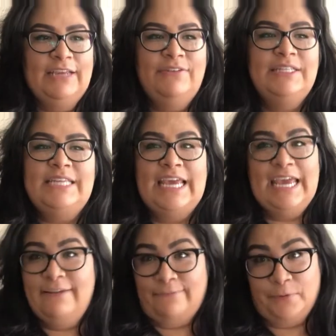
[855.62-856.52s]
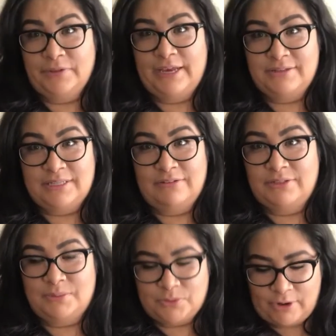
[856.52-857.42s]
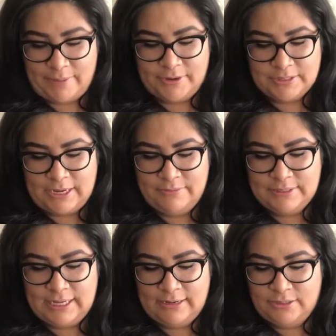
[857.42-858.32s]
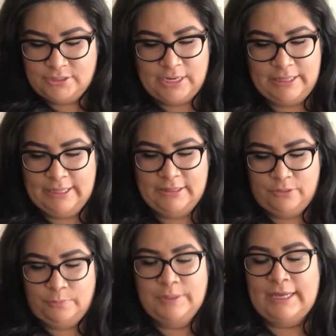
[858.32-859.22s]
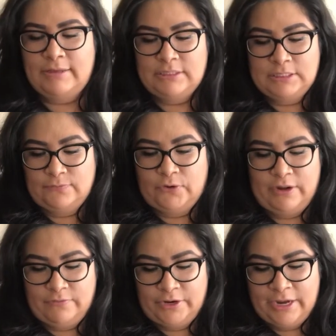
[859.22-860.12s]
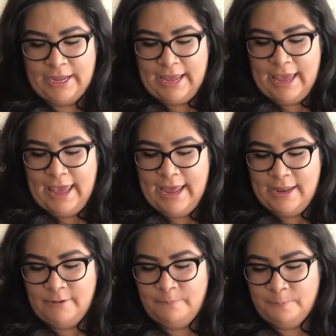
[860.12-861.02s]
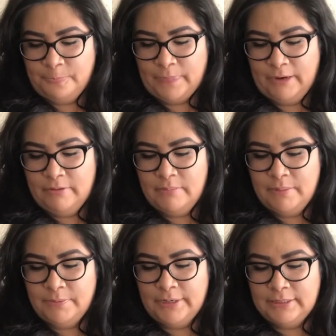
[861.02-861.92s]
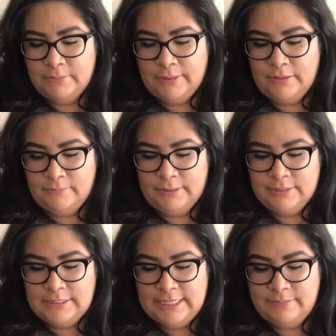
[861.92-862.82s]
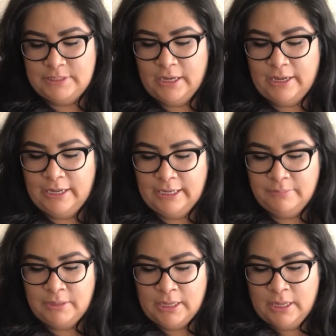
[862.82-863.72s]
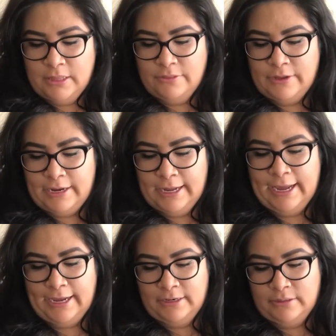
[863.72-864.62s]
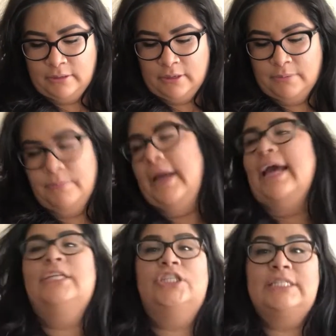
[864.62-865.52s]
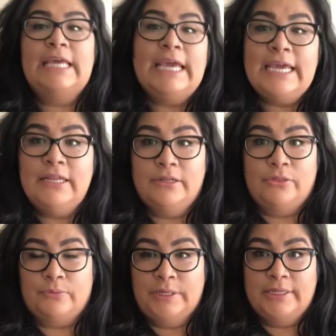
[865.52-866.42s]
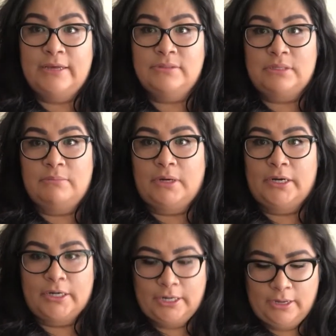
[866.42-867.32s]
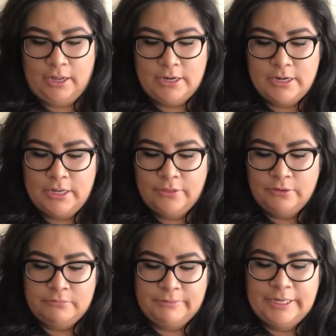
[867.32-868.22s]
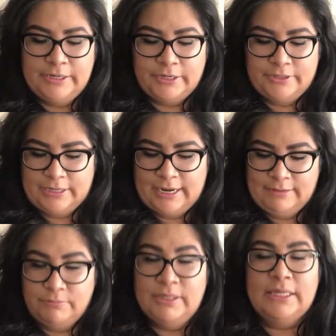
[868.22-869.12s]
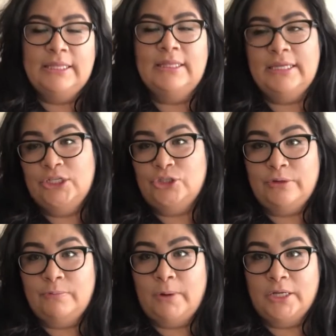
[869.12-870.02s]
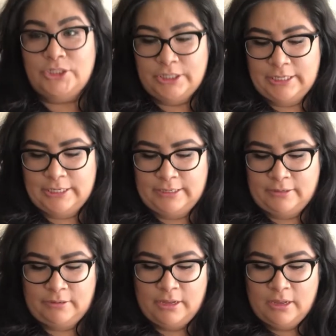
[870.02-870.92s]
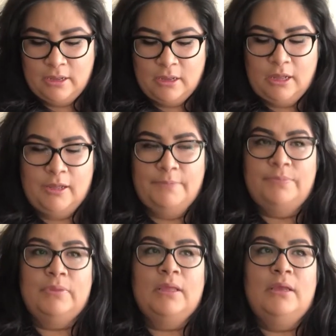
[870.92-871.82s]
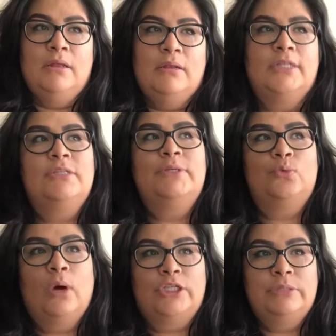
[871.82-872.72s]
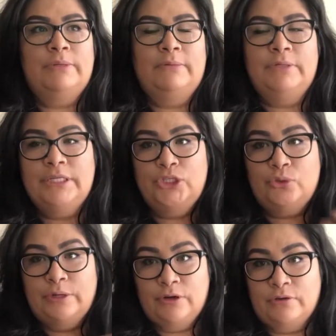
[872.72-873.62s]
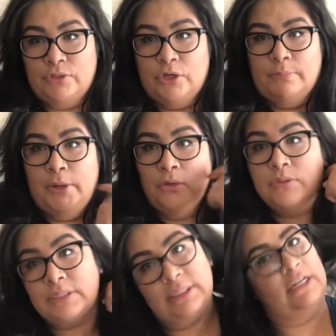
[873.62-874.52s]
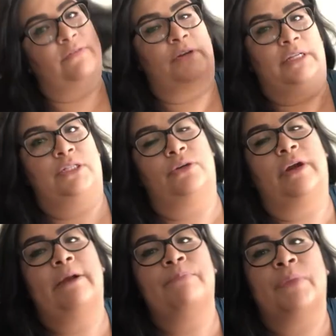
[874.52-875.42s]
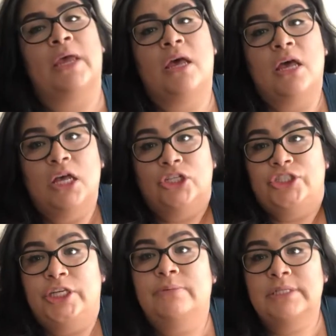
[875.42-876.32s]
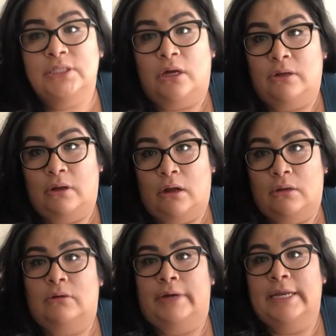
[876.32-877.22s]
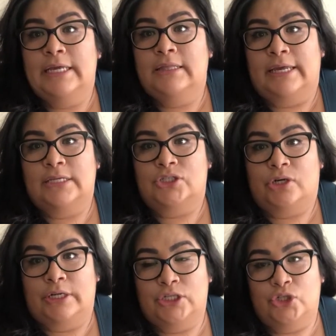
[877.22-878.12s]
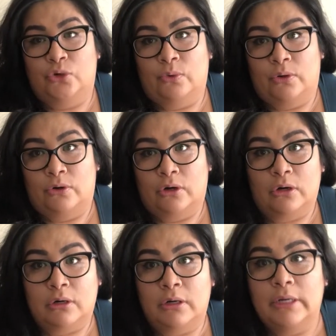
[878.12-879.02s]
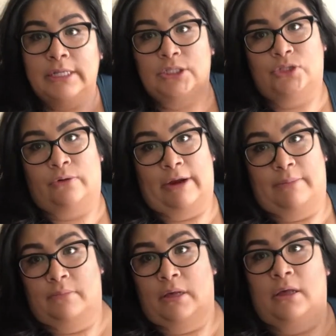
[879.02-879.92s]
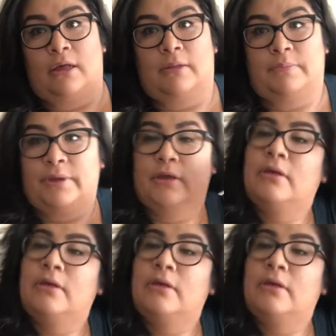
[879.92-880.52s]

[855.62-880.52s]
even to hit 4,000 subscribers. I was at in, in the 3,000s forever. And I remember at the, around, around the same time that I had, um, I had just hit the 3,000 mark. Another reader that I really enjoy watching and um, not so much watching, but I really enjoy her, her posts and stuff on Instagram she was already like starting to grow her Instagram um,